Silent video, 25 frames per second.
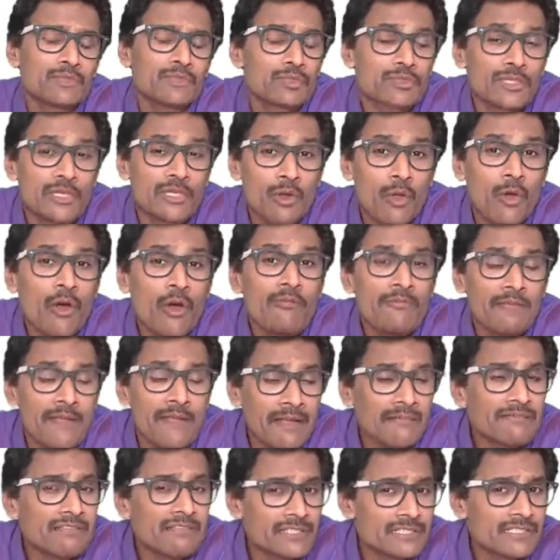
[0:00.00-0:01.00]
So the law of
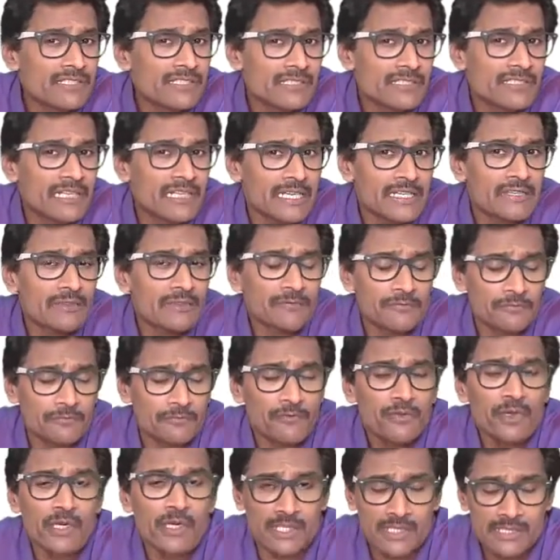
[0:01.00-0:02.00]
averages kind of
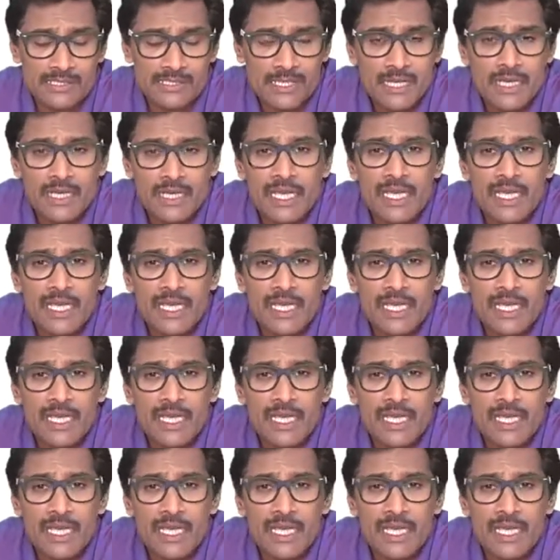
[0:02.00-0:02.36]
works.